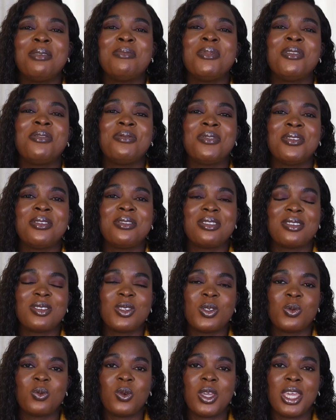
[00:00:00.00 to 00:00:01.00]
me feel
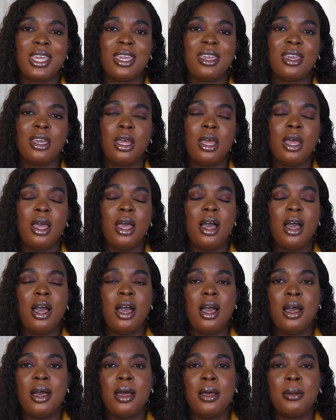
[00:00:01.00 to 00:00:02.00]
this way?
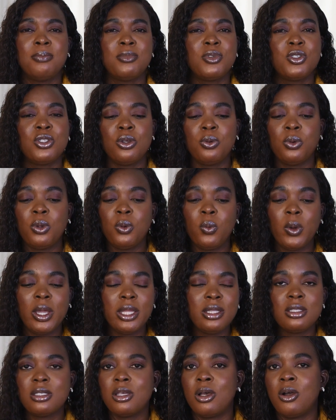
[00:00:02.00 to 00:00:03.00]
So we
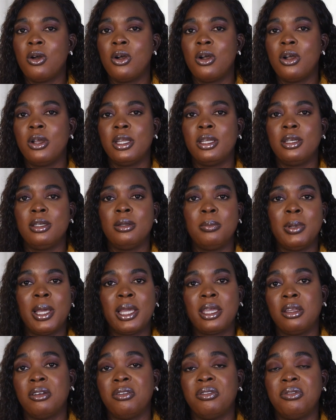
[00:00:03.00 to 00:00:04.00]
went on
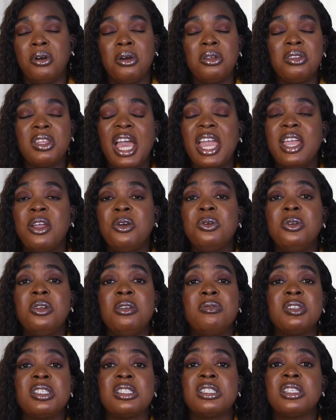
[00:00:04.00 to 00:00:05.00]
back and forth. I couldn't
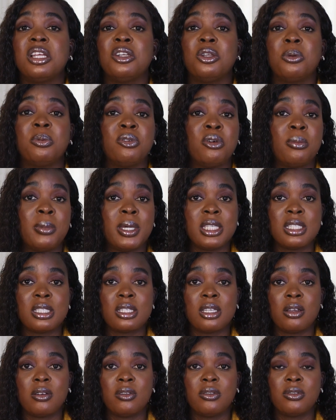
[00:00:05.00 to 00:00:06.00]
even stand up for
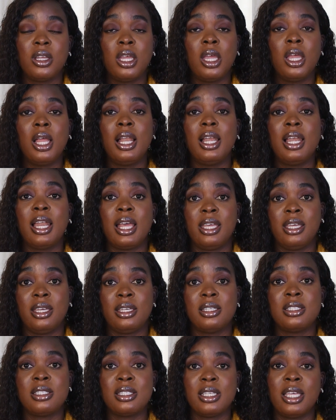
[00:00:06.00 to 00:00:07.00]
myself. Like
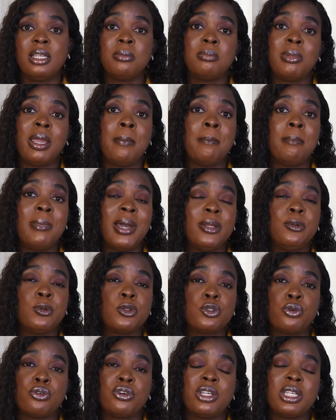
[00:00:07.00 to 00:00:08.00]
I said, my mind
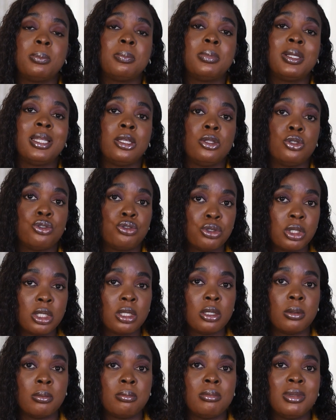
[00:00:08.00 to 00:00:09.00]
was already playing
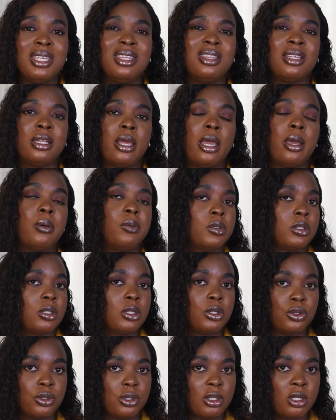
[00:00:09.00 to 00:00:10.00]
trick on me that I
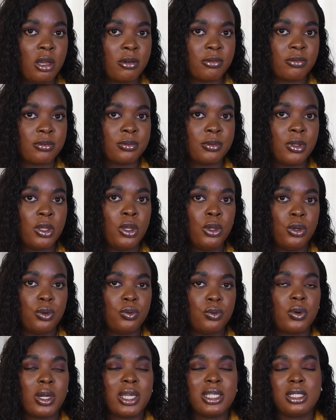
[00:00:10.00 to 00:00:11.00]
wasn't good enough,
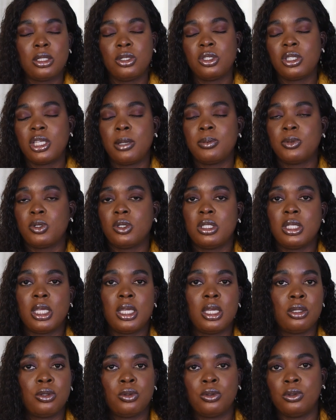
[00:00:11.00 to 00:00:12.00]
right? I just kept on
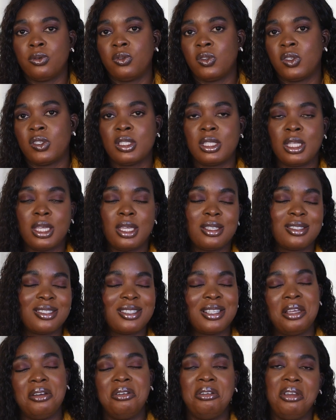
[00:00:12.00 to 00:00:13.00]
taking all of these things
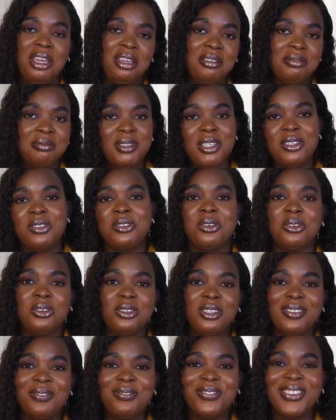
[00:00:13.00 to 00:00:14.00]
like, okay, that's
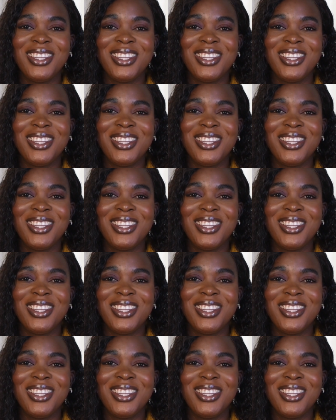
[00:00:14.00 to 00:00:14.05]
good.